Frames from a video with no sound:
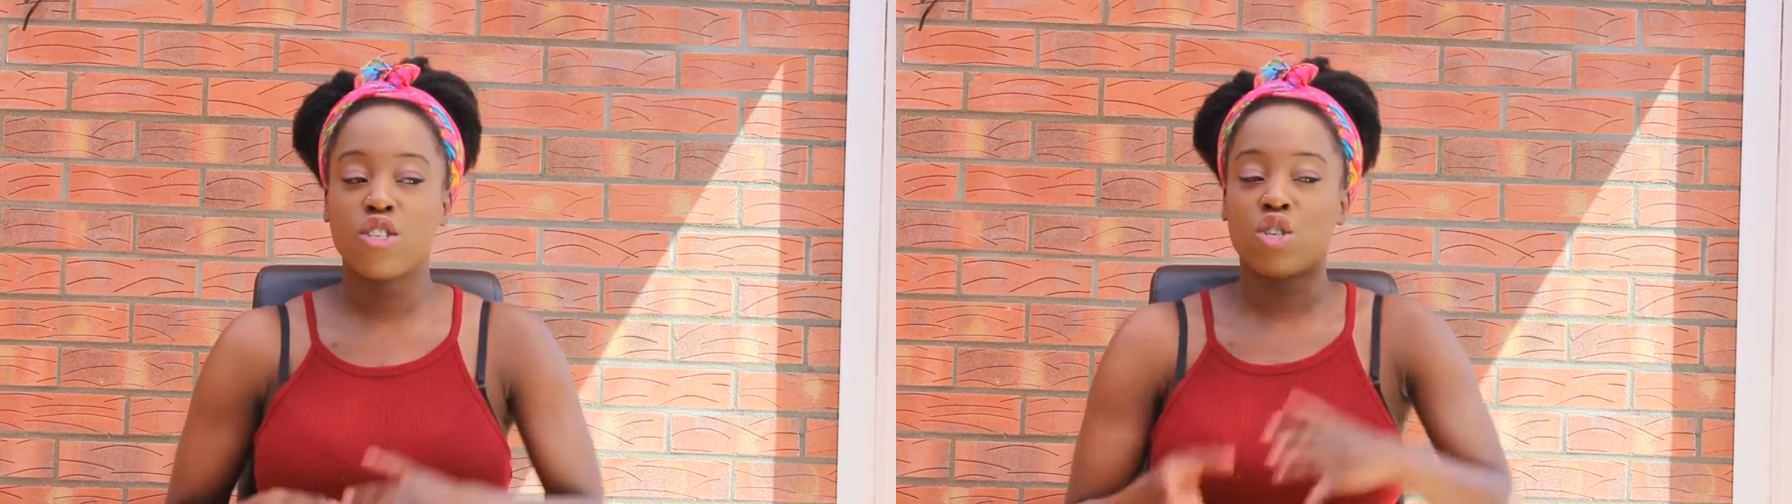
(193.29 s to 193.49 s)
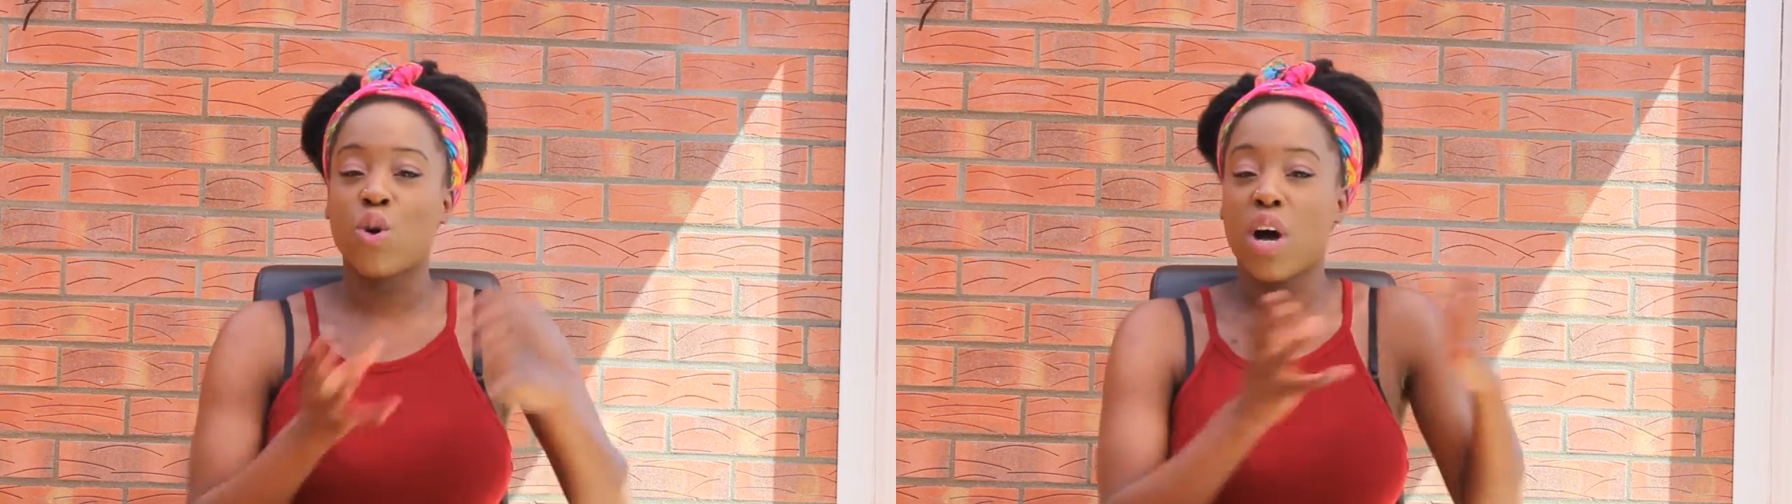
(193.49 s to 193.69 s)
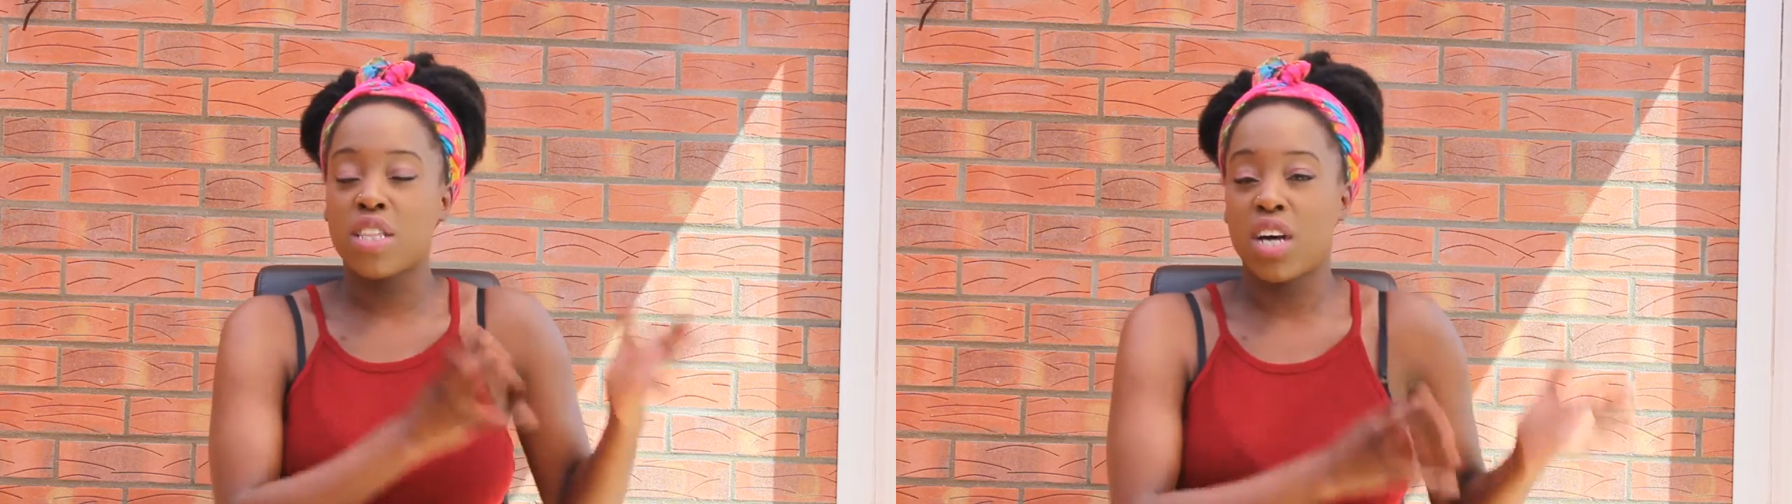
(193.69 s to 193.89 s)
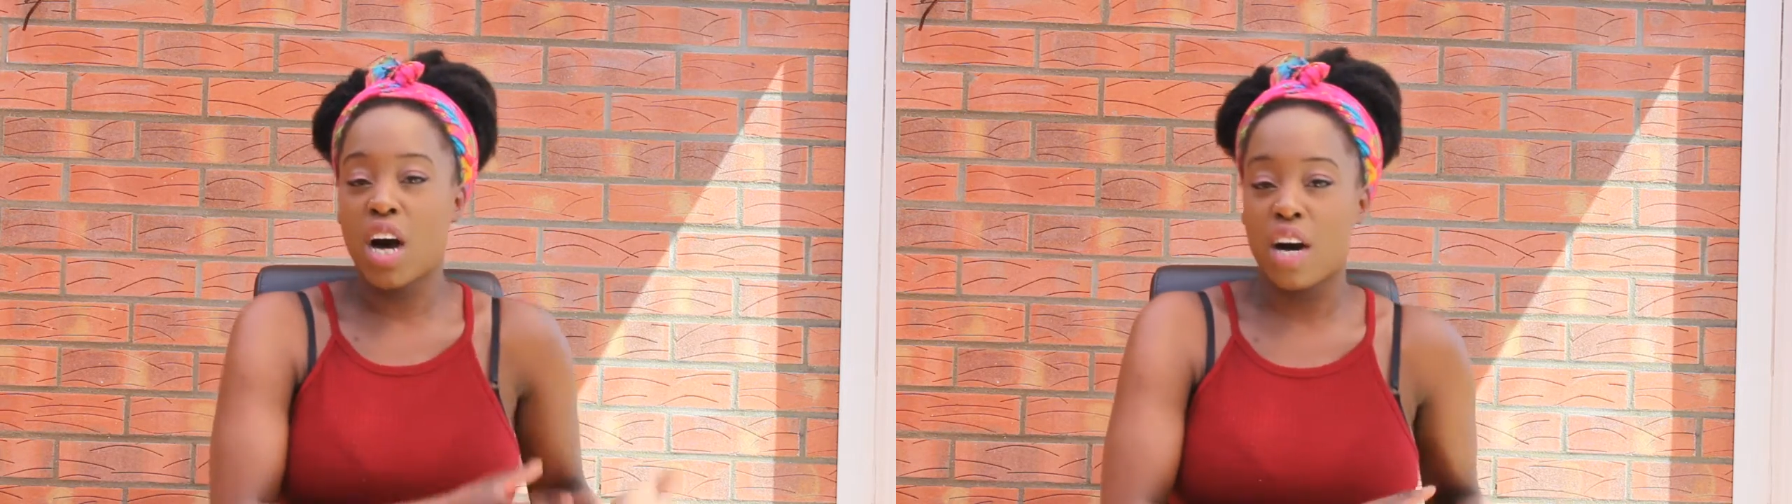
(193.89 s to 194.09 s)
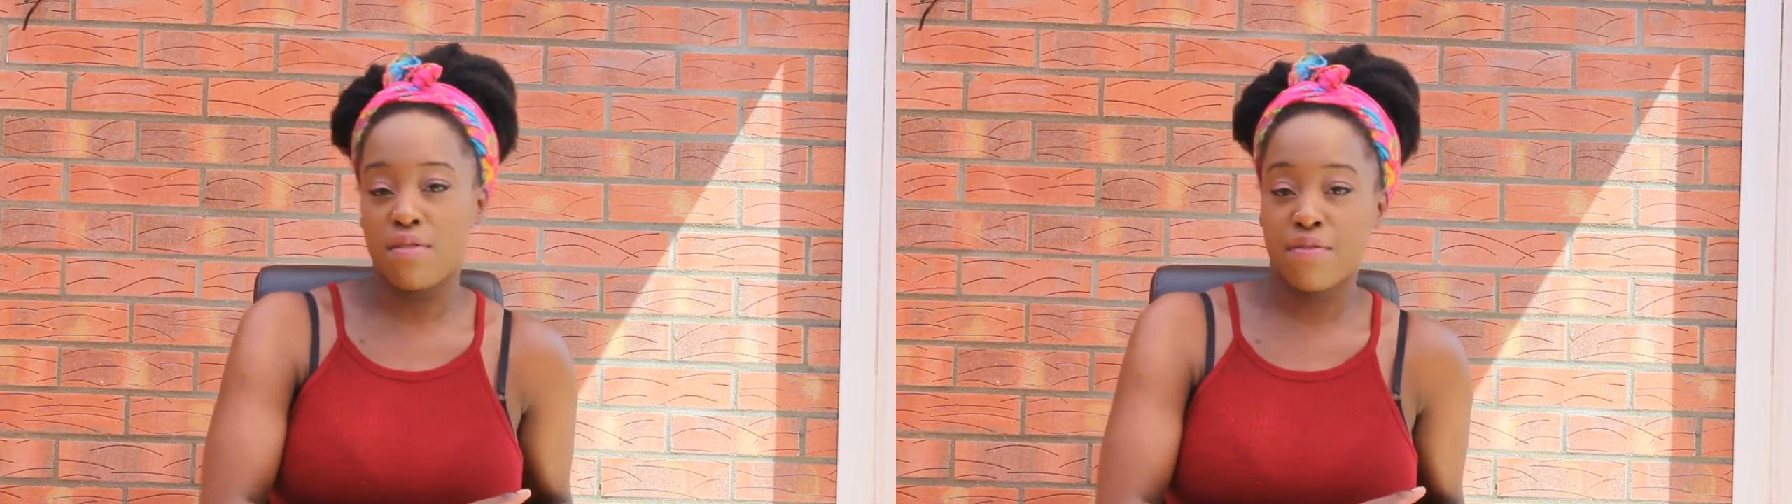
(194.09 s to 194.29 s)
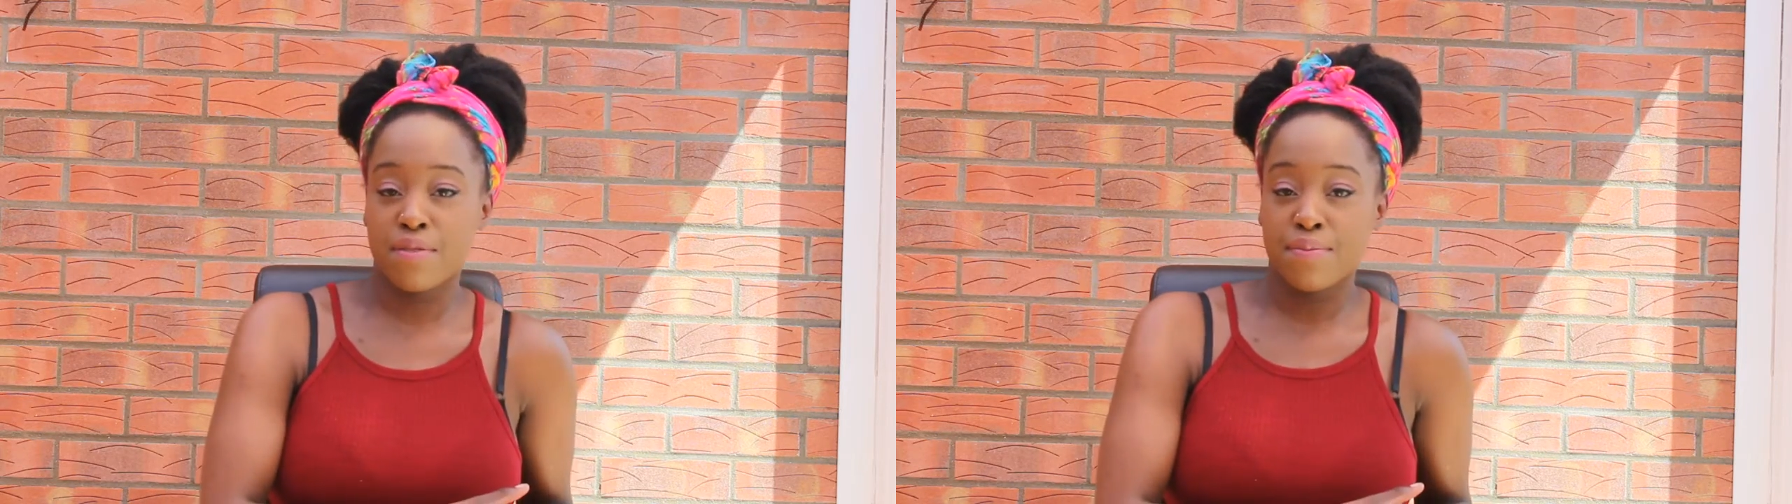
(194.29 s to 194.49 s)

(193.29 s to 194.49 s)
to your other half,